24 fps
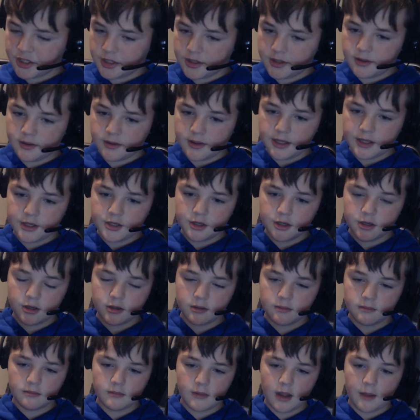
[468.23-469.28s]
they took.
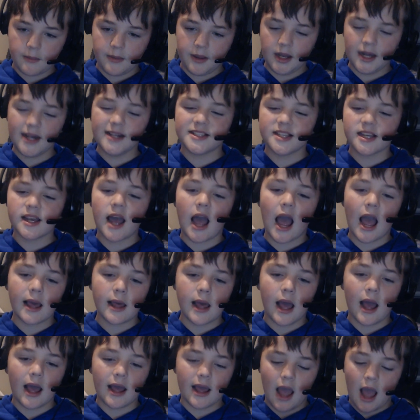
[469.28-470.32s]
I mean,
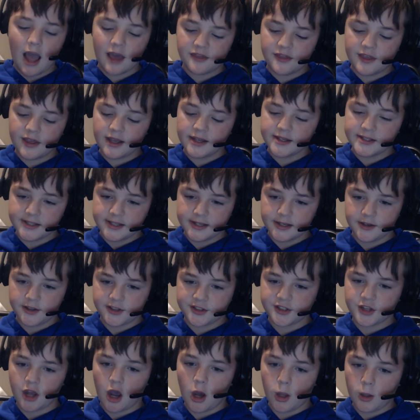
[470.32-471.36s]
I think it's a
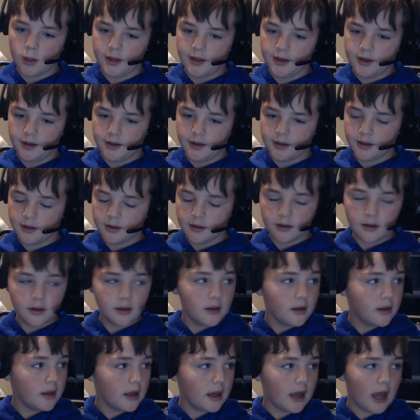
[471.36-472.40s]
solid,
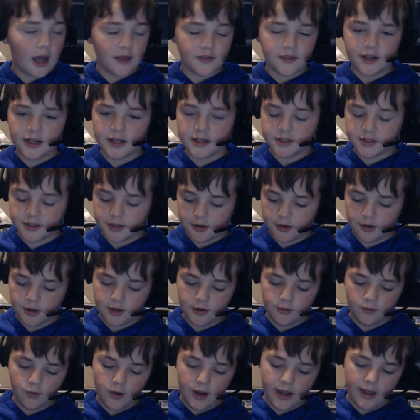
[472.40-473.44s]
I think it's a good
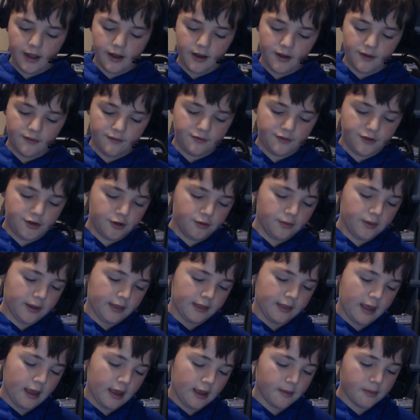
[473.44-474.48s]
way of doing
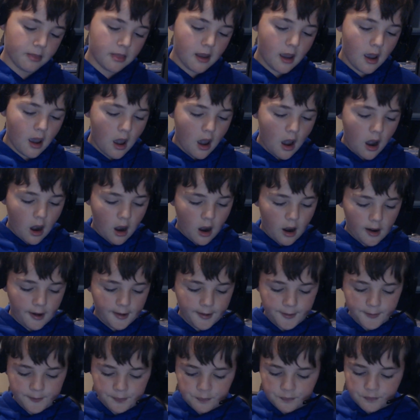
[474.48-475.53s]
that.
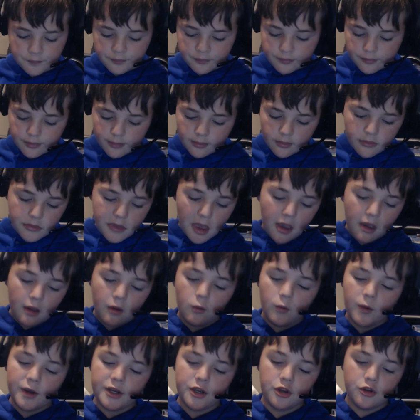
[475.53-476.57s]

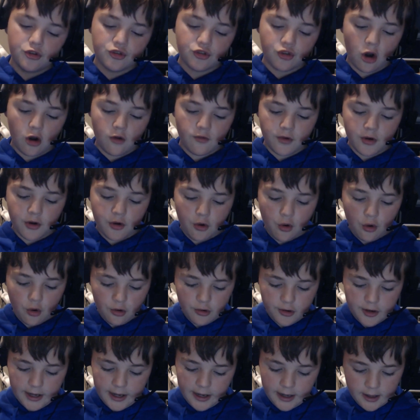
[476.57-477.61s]
When you start
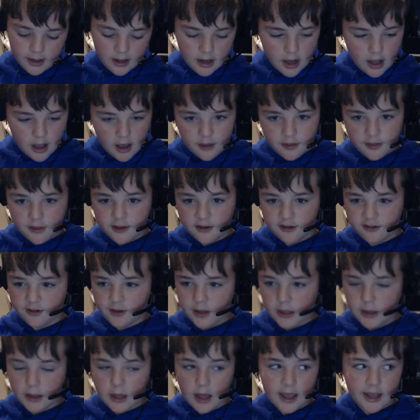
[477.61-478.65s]
recording, this
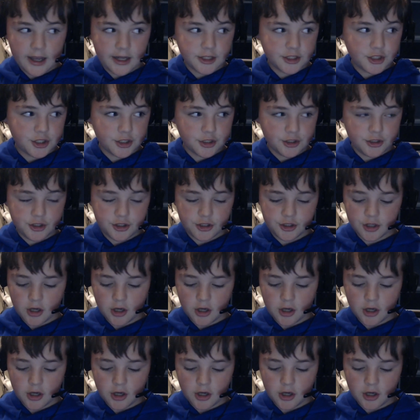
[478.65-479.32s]
light should show